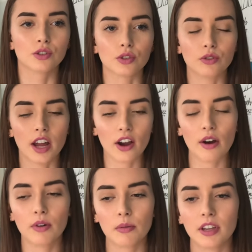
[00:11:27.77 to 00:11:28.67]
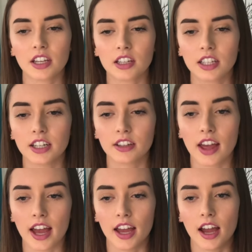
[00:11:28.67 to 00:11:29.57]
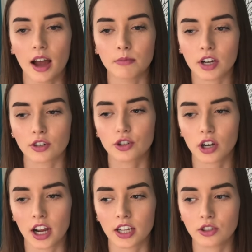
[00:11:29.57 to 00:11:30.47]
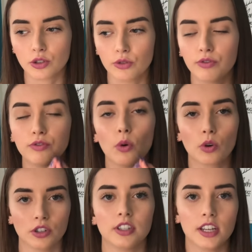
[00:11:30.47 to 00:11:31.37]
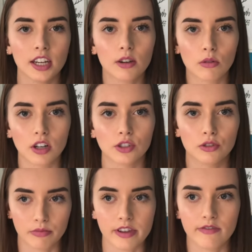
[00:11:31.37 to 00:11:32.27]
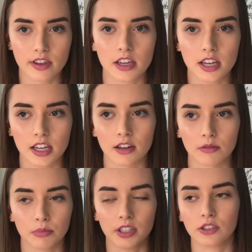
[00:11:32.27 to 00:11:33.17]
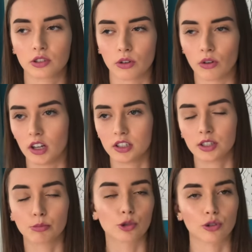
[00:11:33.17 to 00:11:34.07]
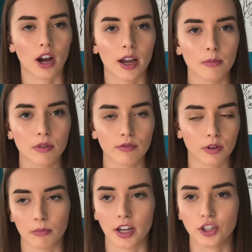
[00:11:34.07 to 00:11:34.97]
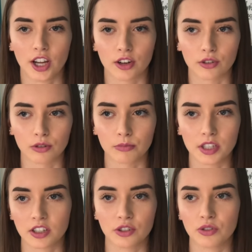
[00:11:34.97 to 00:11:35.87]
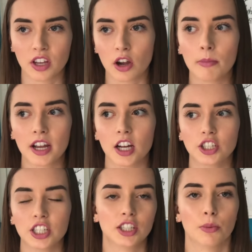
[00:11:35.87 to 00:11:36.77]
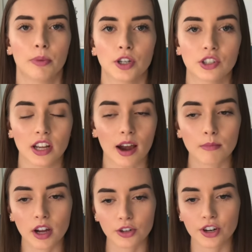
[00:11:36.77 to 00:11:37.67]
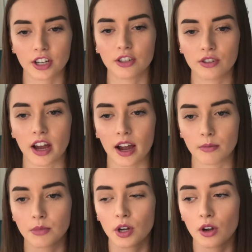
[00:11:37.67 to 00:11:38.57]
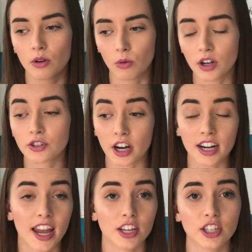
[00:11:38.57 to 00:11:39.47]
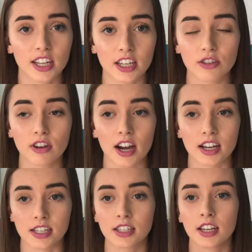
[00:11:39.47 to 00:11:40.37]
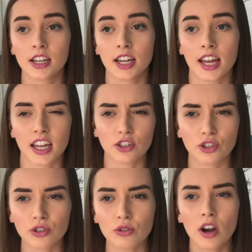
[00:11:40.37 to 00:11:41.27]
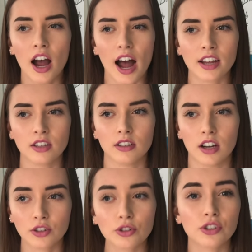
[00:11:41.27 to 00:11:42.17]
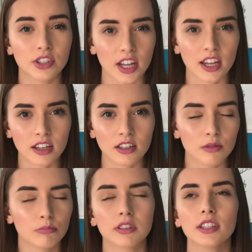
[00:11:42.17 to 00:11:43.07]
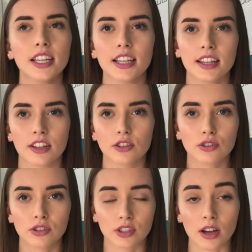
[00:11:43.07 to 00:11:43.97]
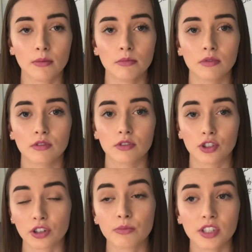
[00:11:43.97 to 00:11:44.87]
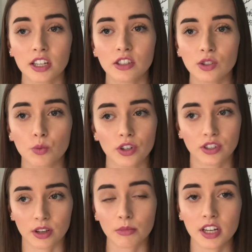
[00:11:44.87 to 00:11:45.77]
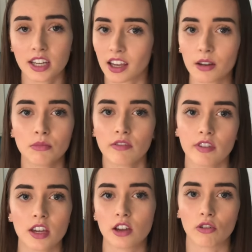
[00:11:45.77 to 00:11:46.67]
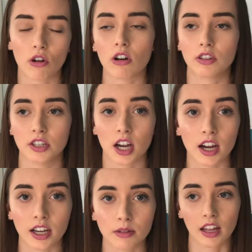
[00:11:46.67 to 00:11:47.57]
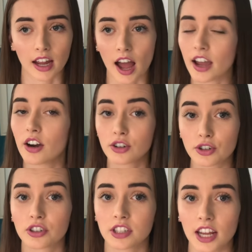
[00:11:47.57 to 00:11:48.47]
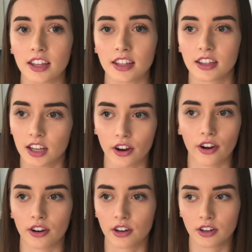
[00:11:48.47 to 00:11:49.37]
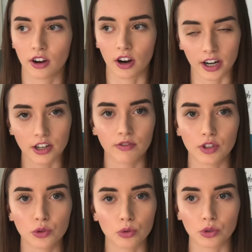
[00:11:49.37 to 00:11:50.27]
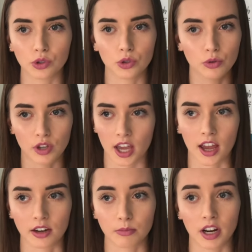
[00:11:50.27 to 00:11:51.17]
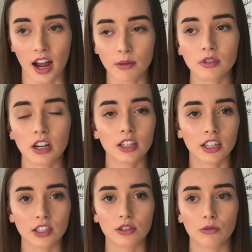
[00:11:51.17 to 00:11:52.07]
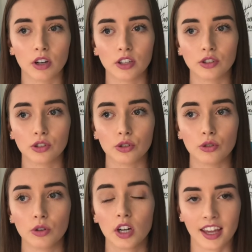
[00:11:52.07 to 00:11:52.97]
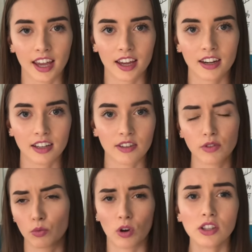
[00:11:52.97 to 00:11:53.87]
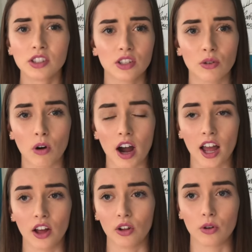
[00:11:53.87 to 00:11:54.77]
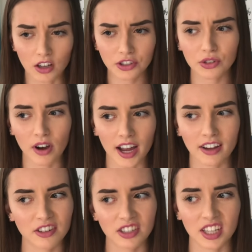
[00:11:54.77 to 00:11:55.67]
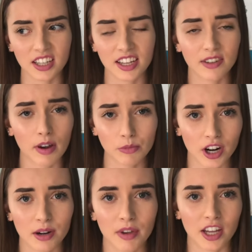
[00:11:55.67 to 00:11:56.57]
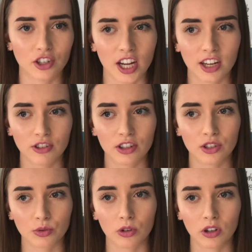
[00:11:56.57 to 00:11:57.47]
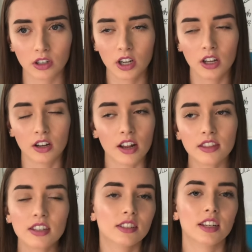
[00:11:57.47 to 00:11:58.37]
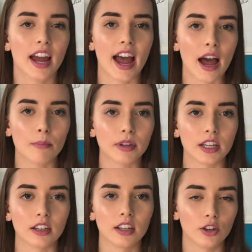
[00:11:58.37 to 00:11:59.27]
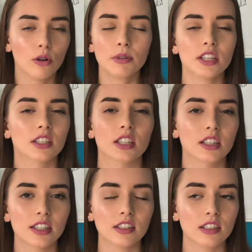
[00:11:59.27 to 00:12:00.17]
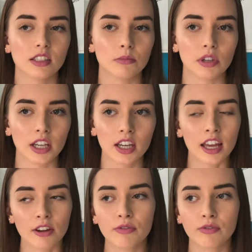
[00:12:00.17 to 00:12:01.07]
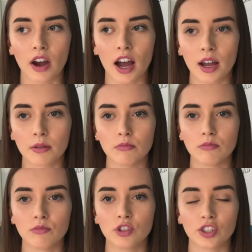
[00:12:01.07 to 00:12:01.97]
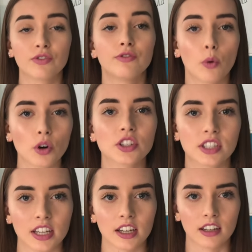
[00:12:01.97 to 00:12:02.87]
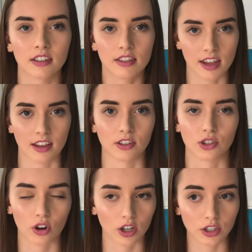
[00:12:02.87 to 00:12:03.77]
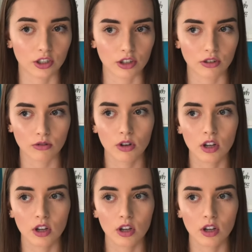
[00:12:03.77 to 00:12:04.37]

So now I want to make it clear that I'm not trying to force anyone to be vegan. Please don't unsubscribe from my channel because you think, oh my god, she's so pushy. I'm not trying to do that. I'm one, trying to educate you guys, and two, I understand completely that there's some circumstances where somebody can't be vegan all the time. Like, I understand that there are individuals who can't, but I'm talking to the ones who can even once in a while. Also, I understand that if I'm trying to make a change in this world, nothing's gonna happen. Nobody's gonna listen to me if I'm just forcing things onto you.